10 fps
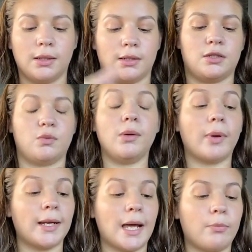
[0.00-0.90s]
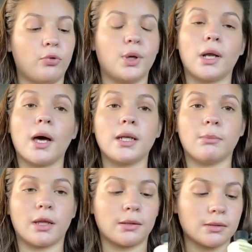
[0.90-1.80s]
It's sweet pineapple and honey
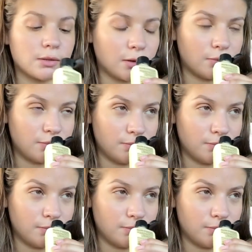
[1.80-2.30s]
melon, so